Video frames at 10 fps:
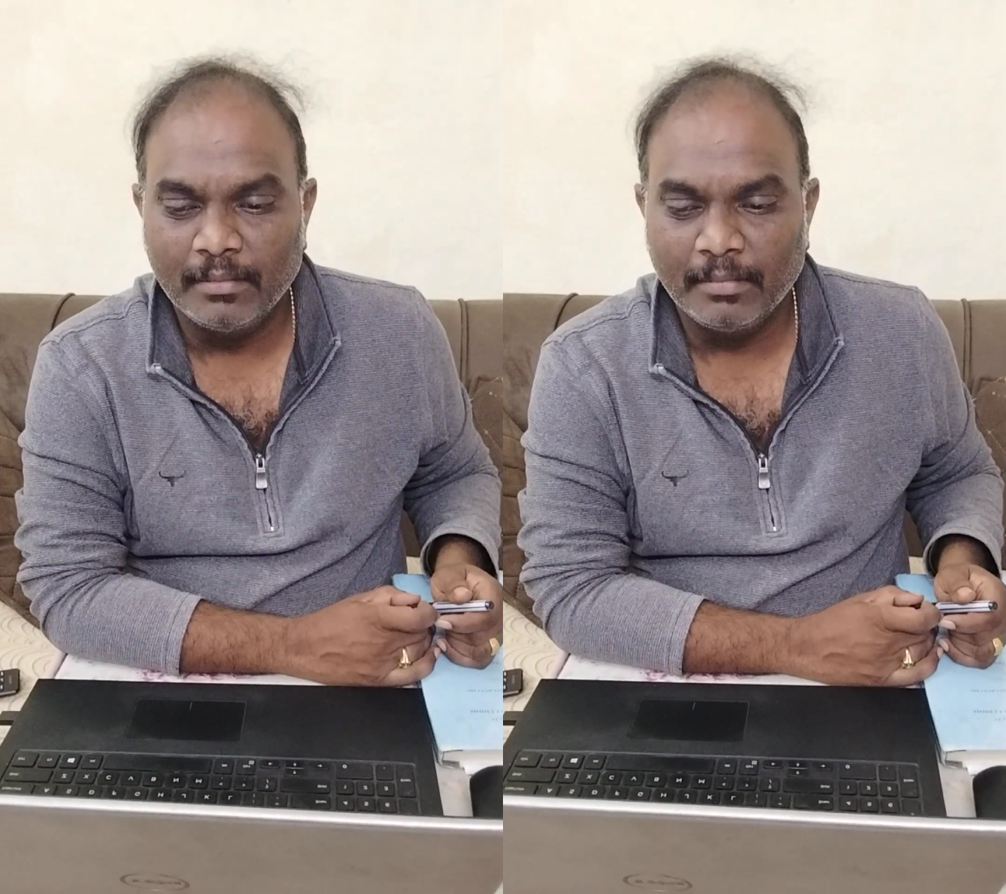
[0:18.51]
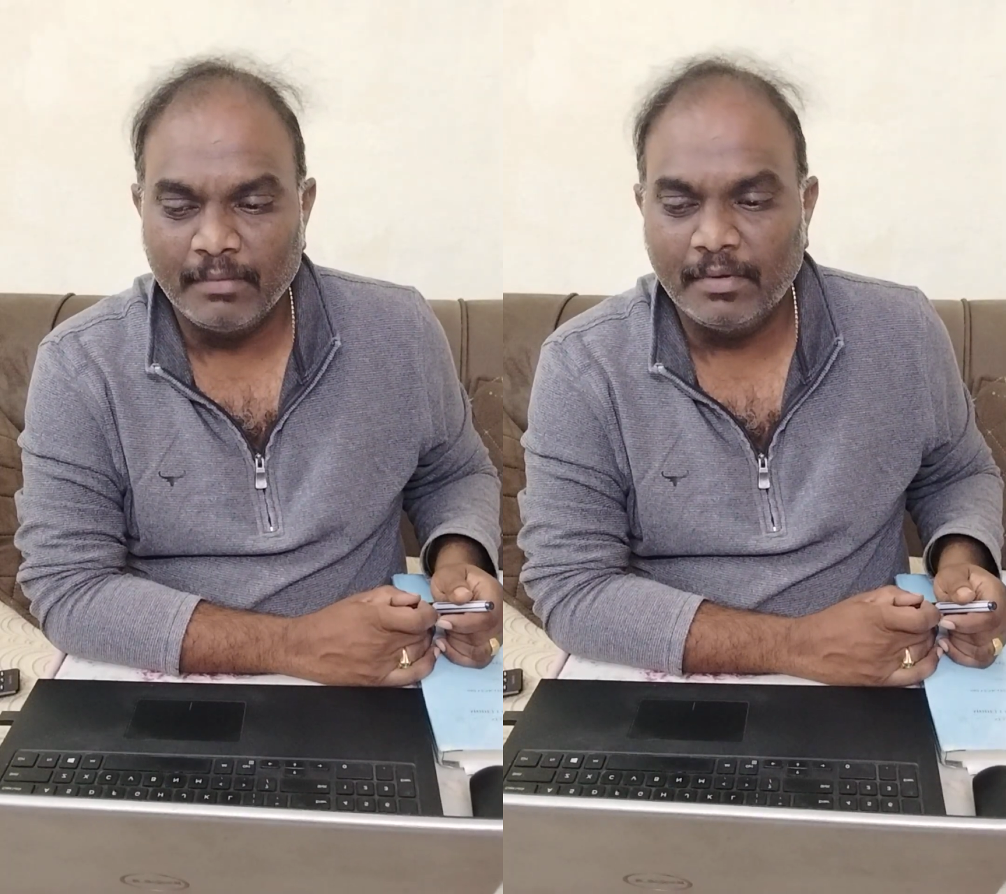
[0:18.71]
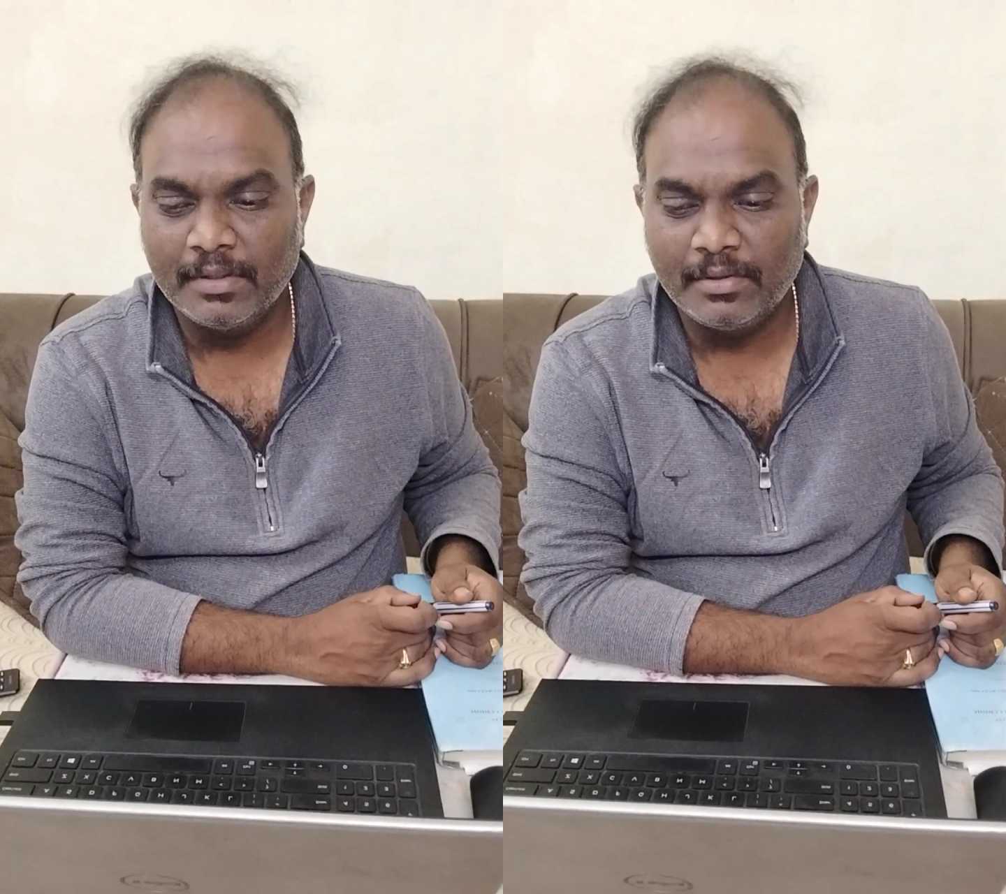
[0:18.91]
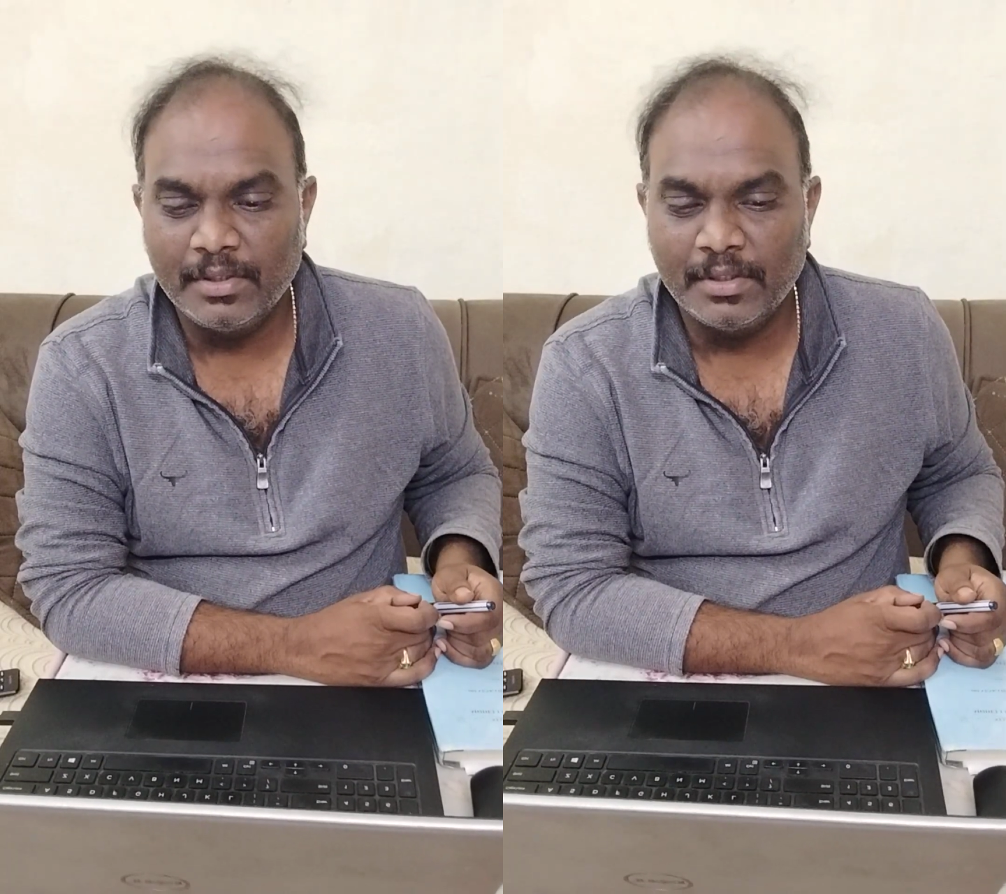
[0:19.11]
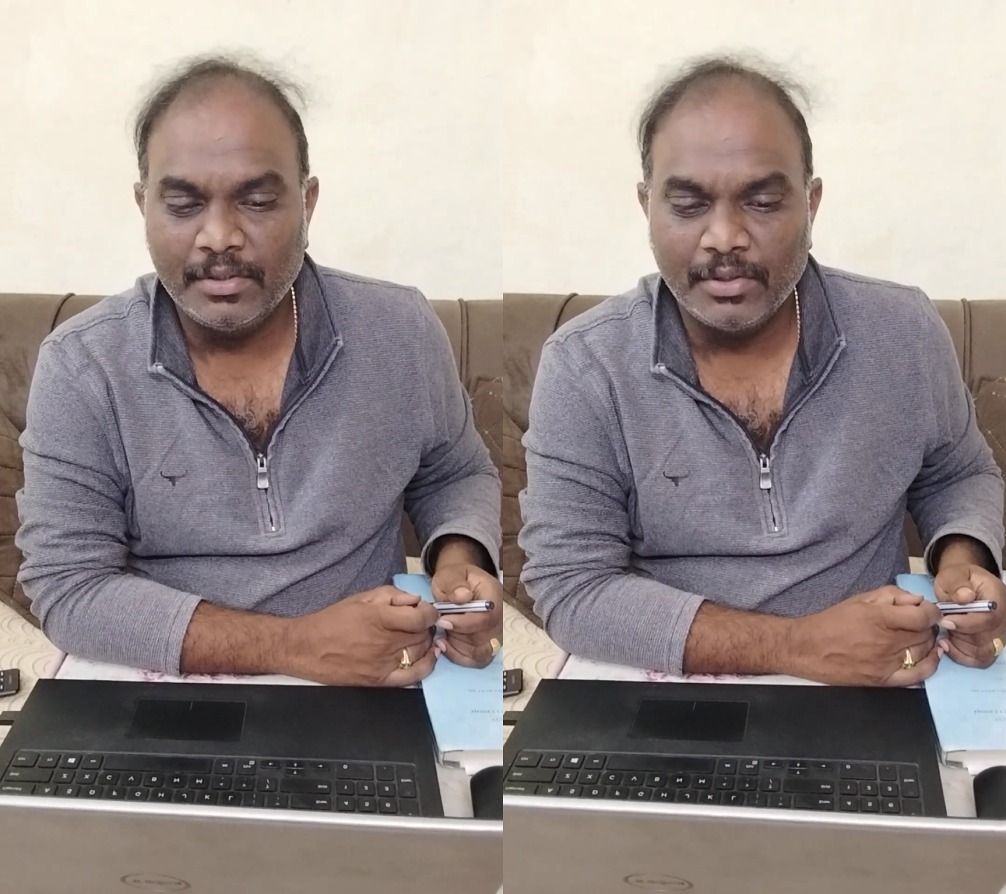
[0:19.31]
my first
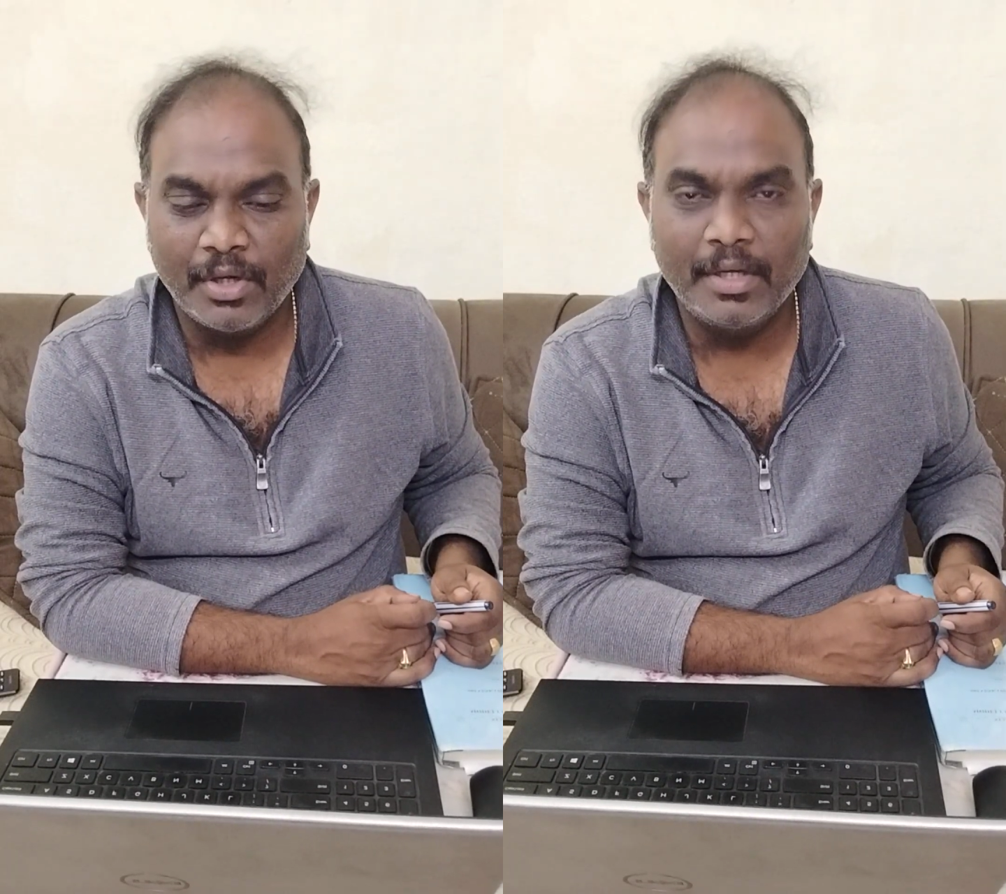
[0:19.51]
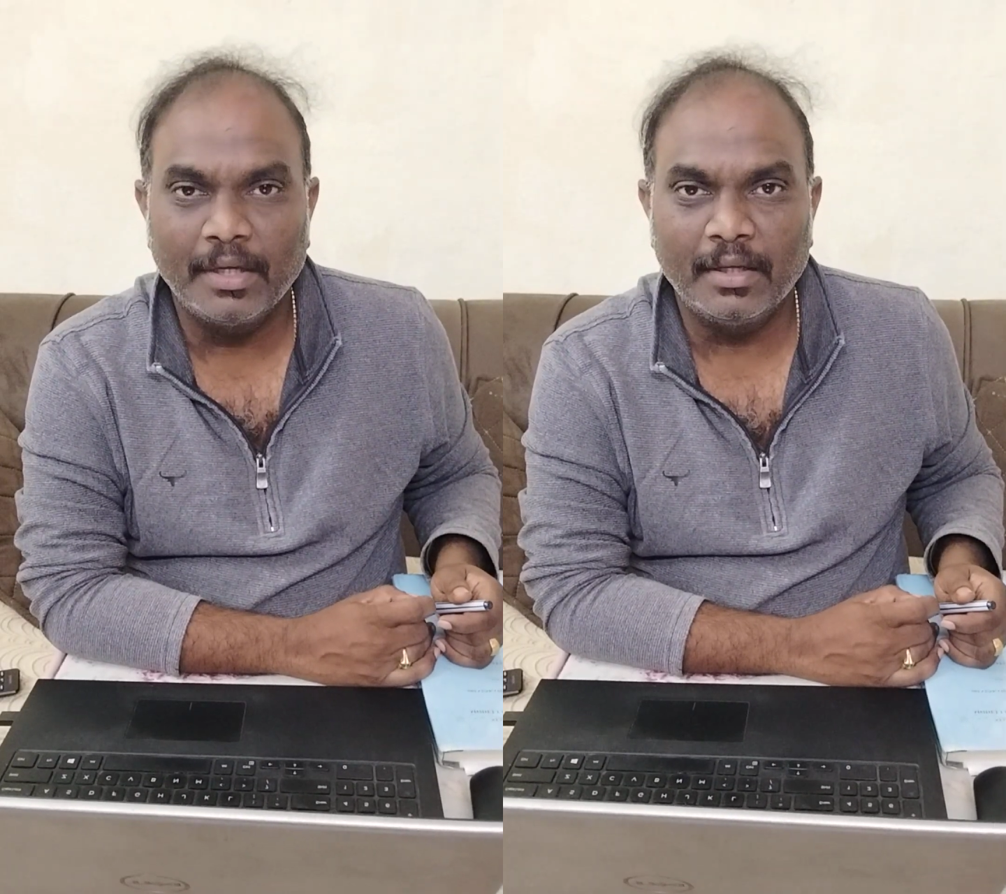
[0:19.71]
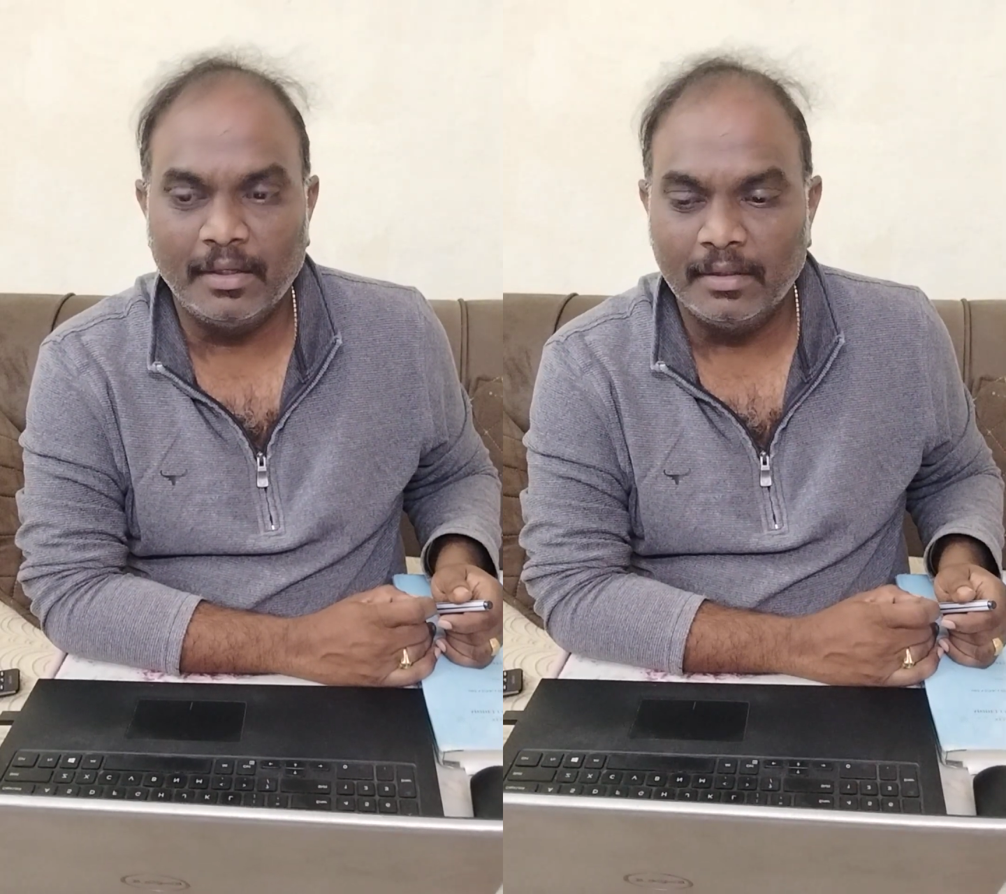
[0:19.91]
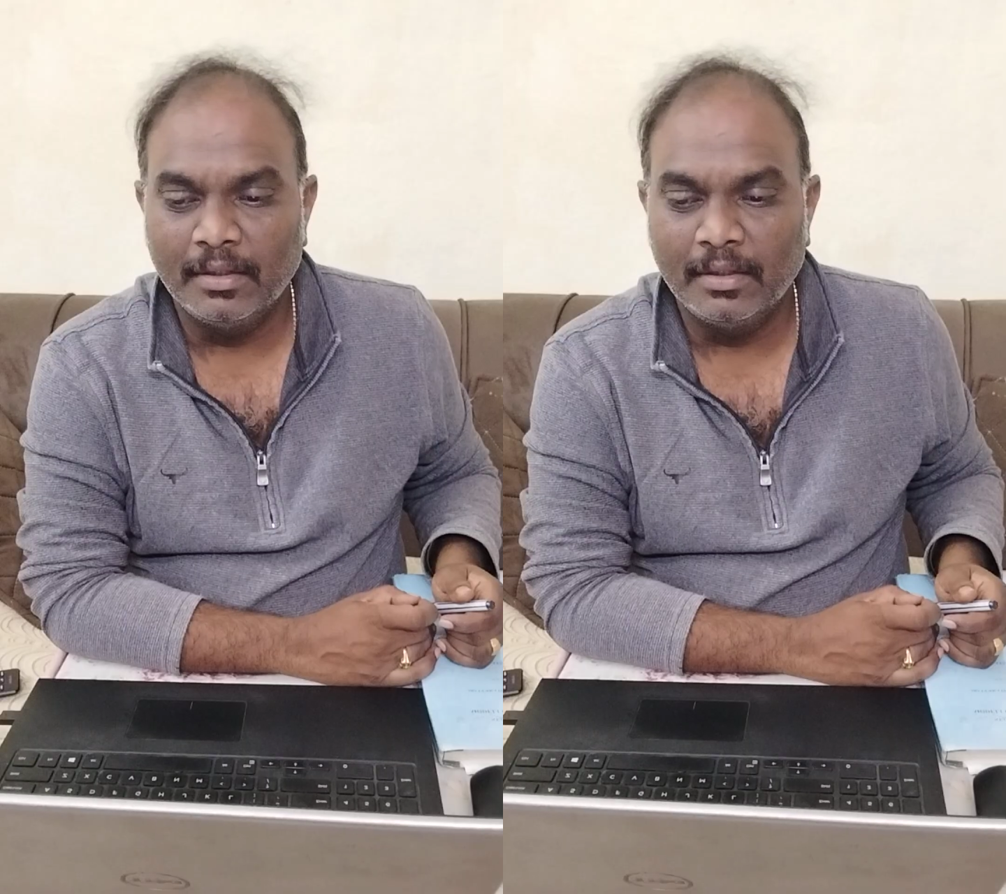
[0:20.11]
research article,